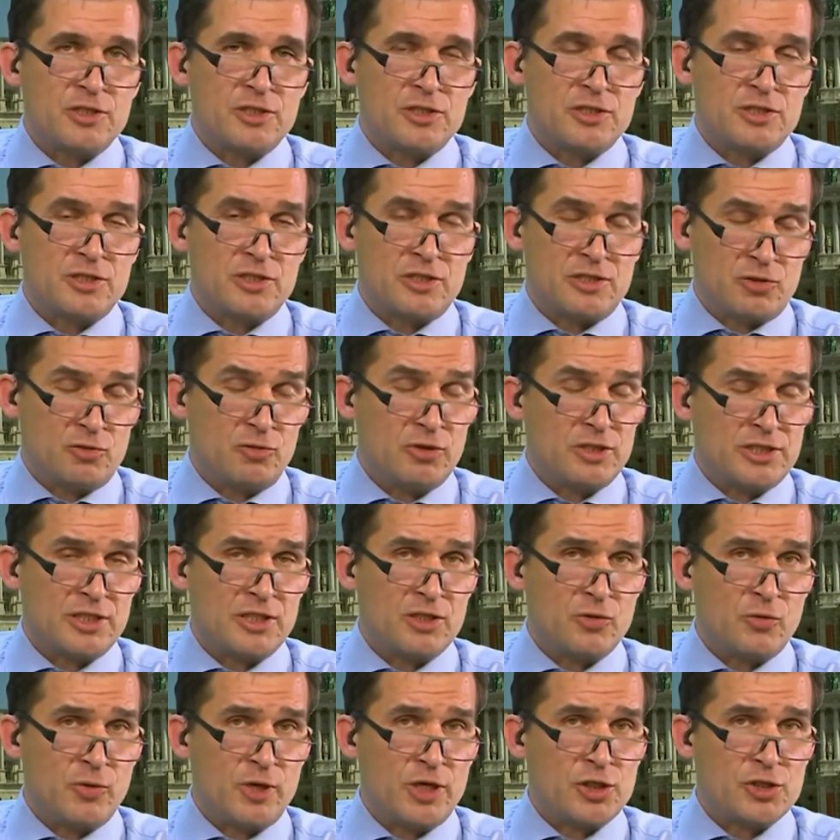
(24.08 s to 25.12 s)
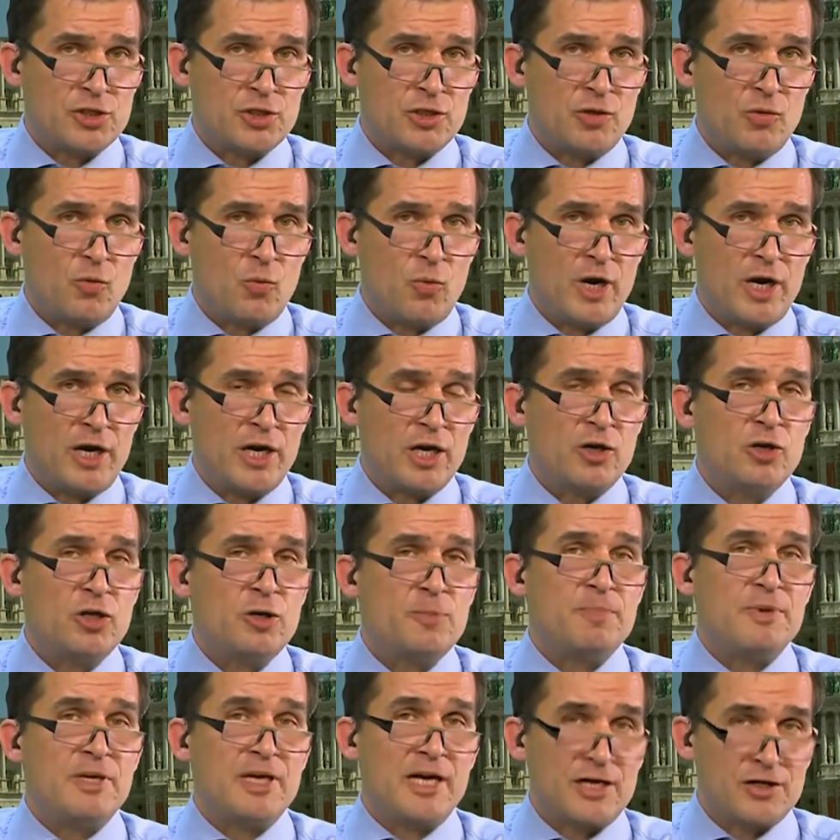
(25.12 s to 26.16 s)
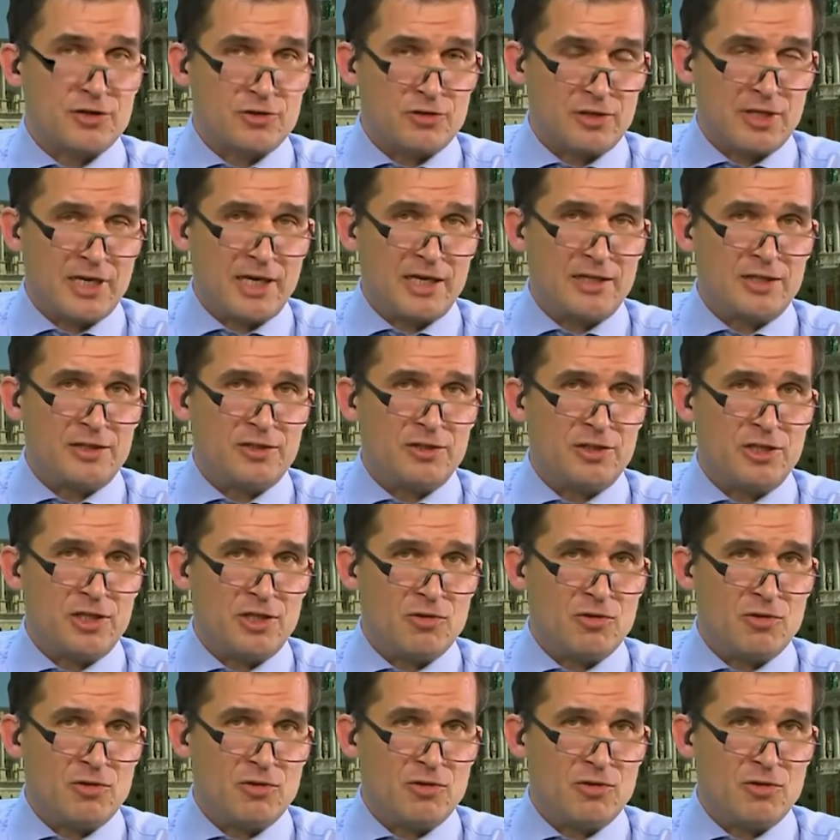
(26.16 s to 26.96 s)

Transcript: a situation where he could be extradited to the